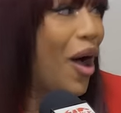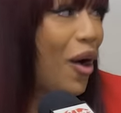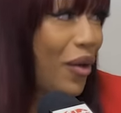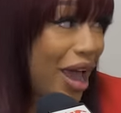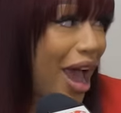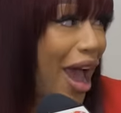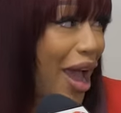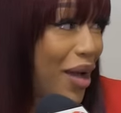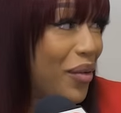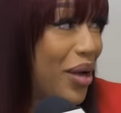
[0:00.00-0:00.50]

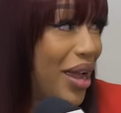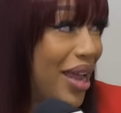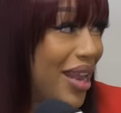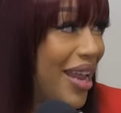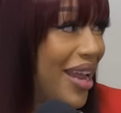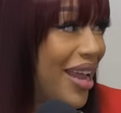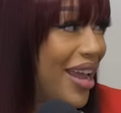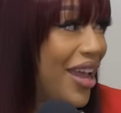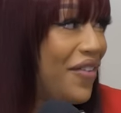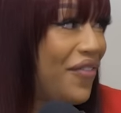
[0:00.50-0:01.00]
okay with
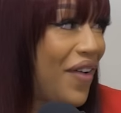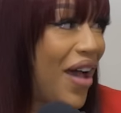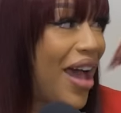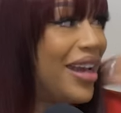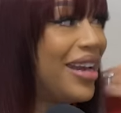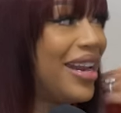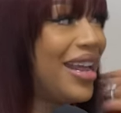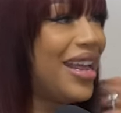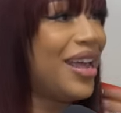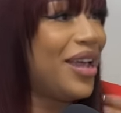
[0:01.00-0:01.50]
it if
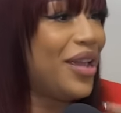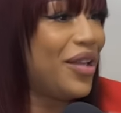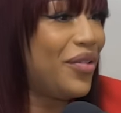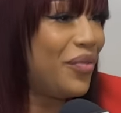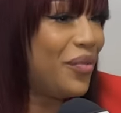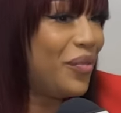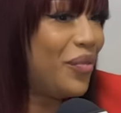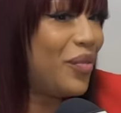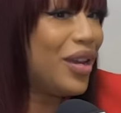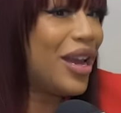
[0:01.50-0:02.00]
I
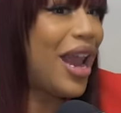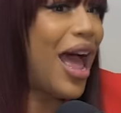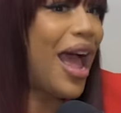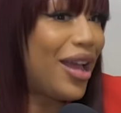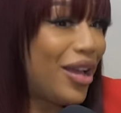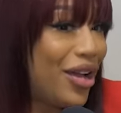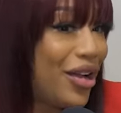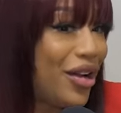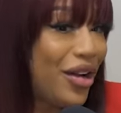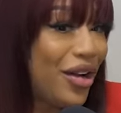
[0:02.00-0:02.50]
did
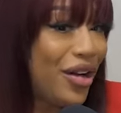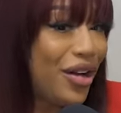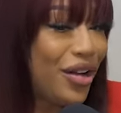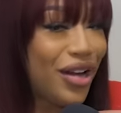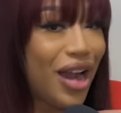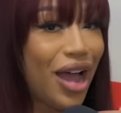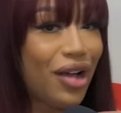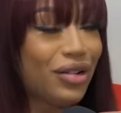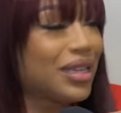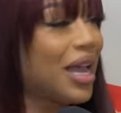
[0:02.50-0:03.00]
like a girl,
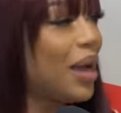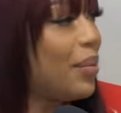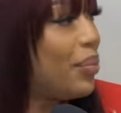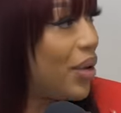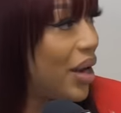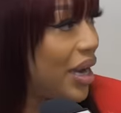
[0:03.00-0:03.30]
as long as I